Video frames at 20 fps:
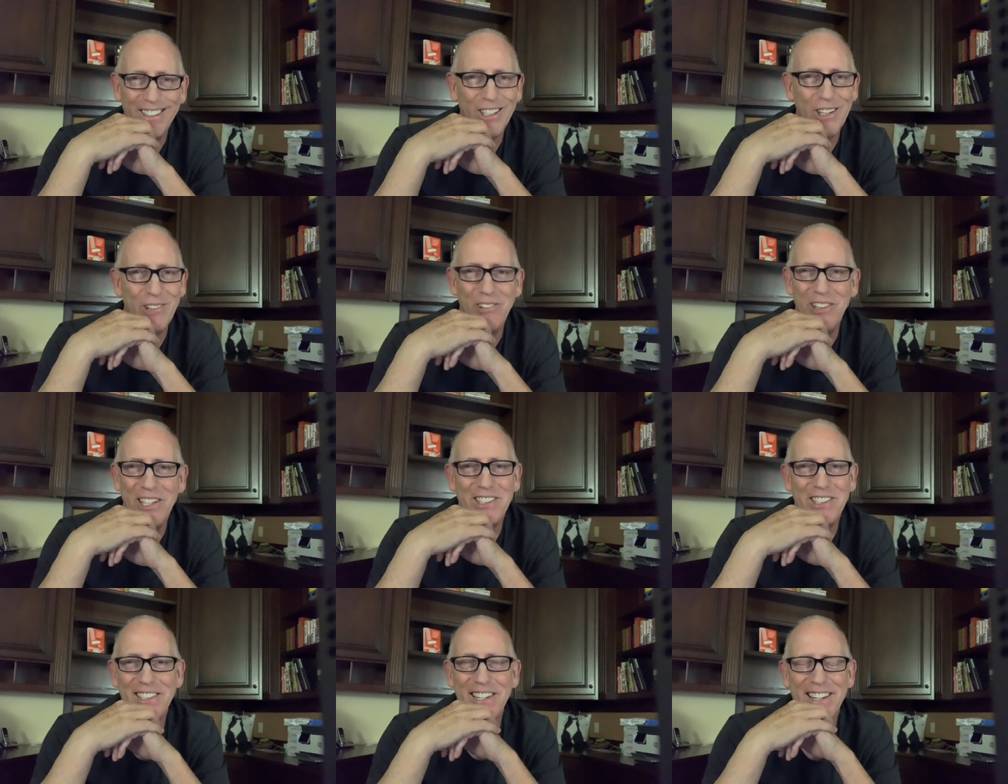
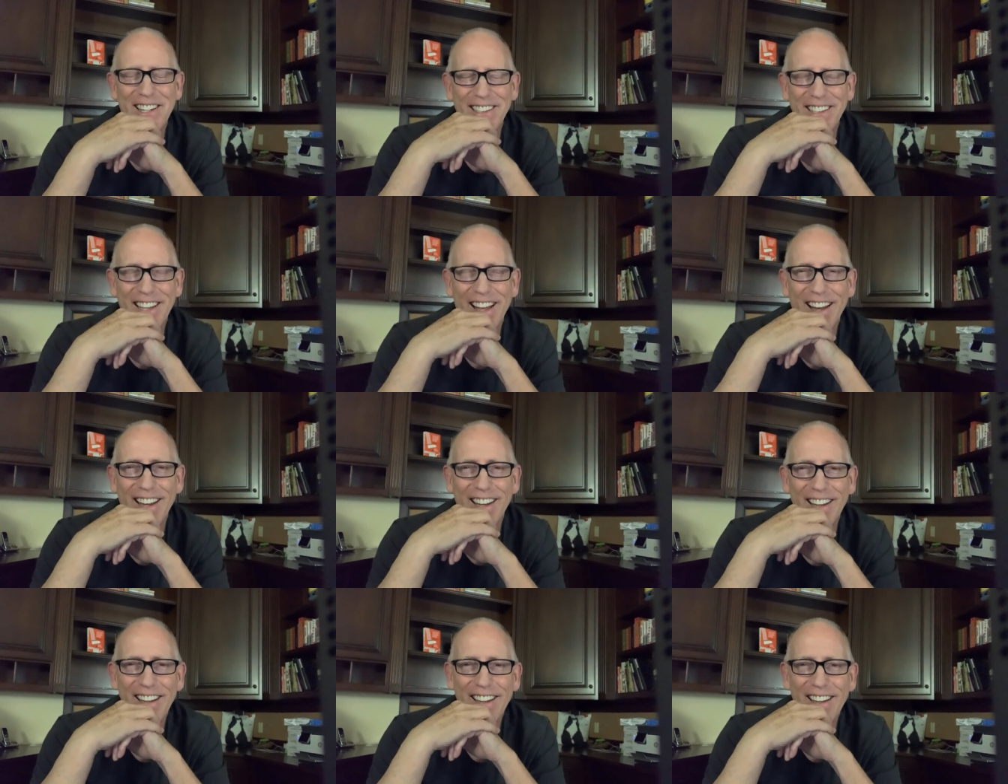Nobody's studying
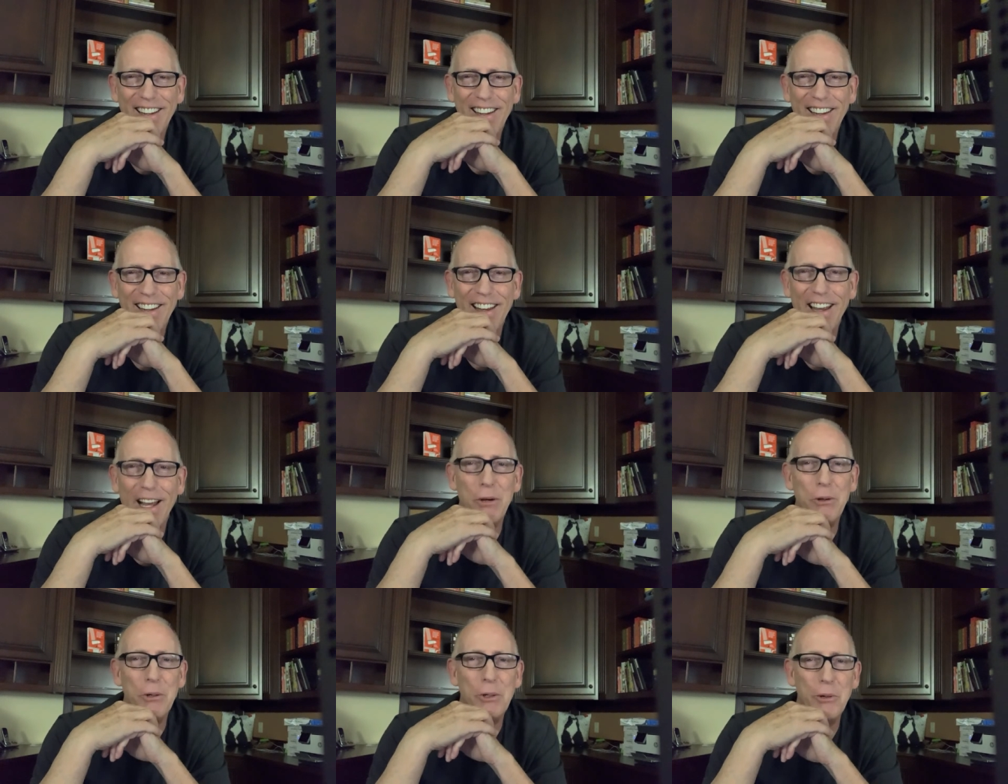that.
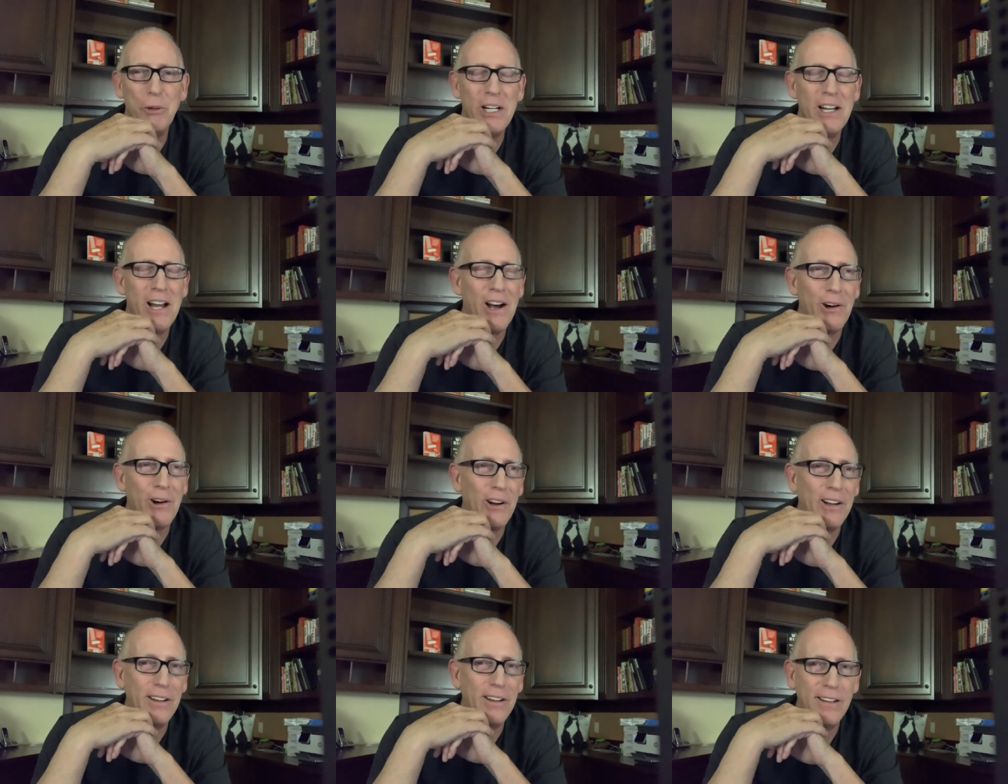How would we
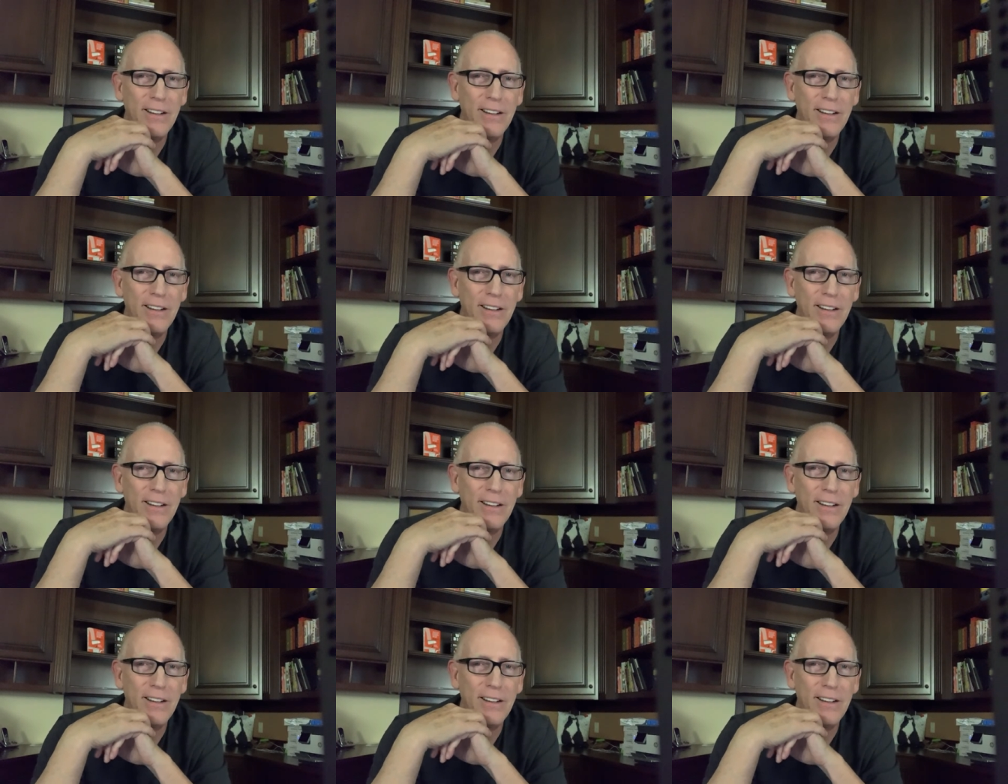know?